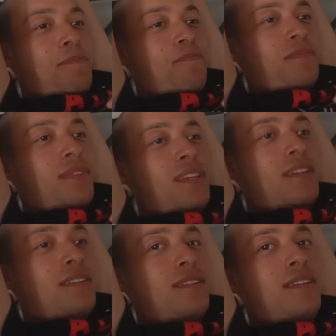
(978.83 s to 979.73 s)
not
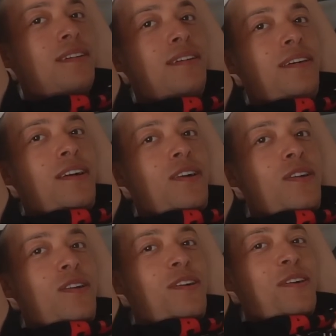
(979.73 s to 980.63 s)
just you paid for it
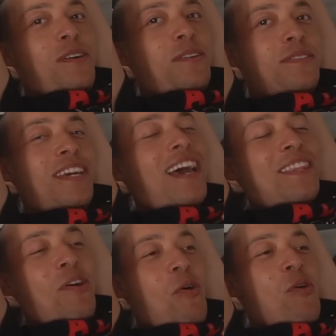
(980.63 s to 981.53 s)
everyone yeah,
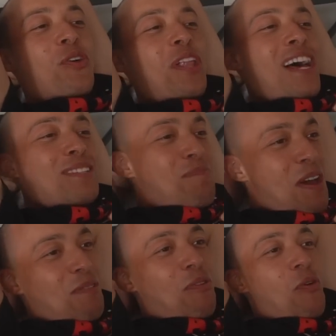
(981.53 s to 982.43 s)
had to pay for it
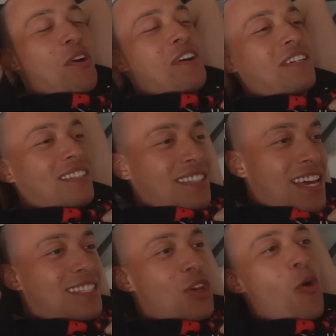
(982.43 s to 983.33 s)
because of you. It.
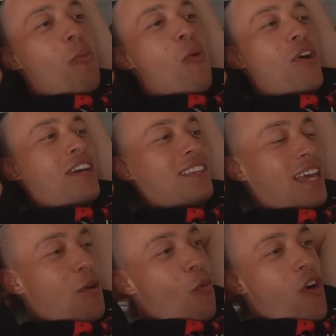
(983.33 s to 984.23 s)
That's the whole point.
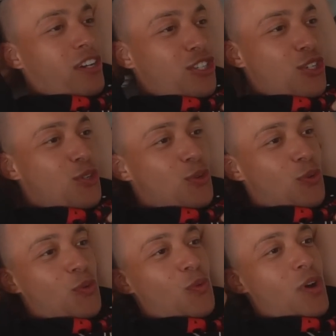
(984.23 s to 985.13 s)
They want
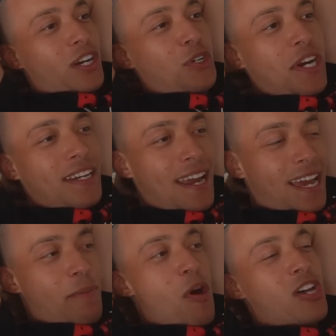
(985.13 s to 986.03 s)
to uh, create
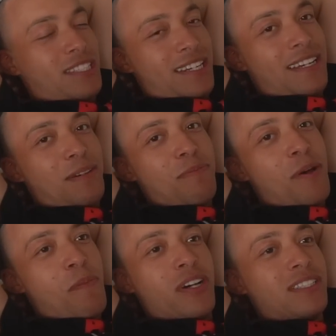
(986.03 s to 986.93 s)
animosity
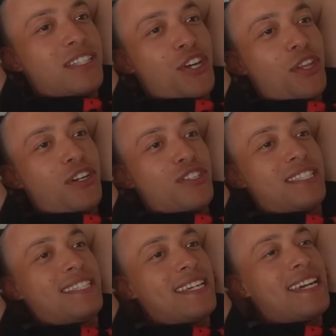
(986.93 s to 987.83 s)
amongst each other to
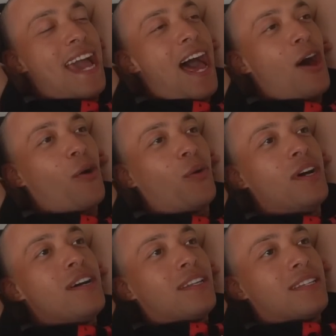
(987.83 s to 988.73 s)
see how
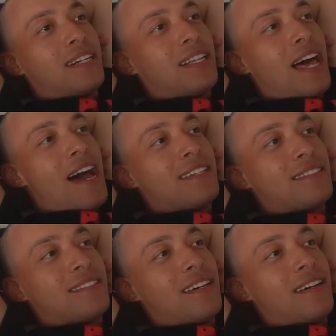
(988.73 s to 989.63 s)
the
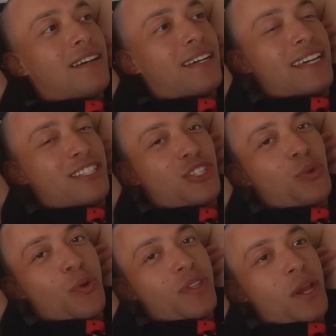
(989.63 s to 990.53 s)
class uh, gets
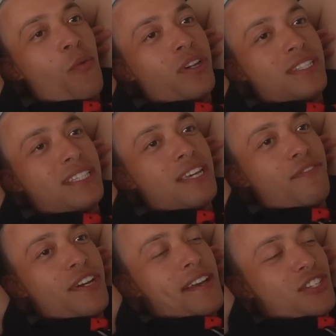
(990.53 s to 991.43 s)
through it. They want to see
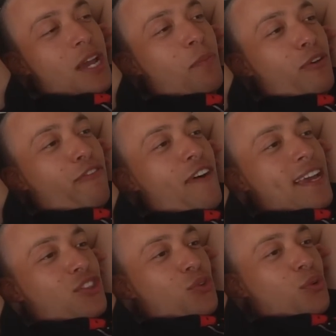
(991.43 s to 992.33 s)
if you guys are able to
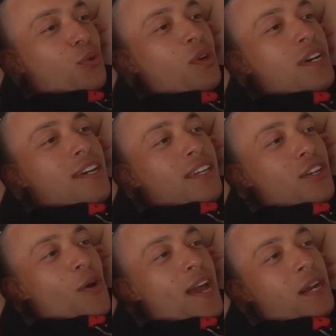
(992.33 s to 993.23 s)
fight through,
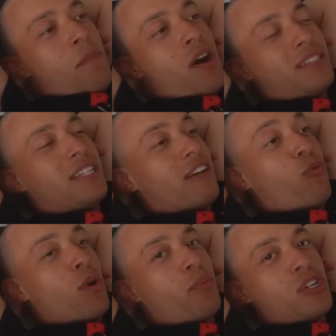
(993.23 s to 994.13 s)
you know, animosity.
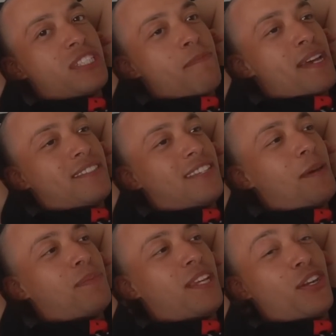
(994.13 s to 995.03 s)
If one person messes
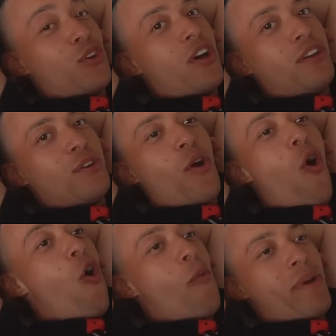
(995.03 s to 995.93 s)
up, then you you
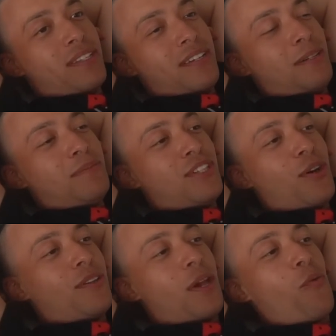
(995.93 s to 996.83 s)
all mess up.
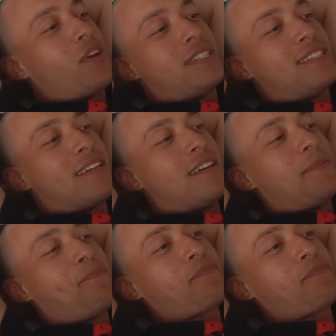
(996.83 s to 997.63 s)
So they want to see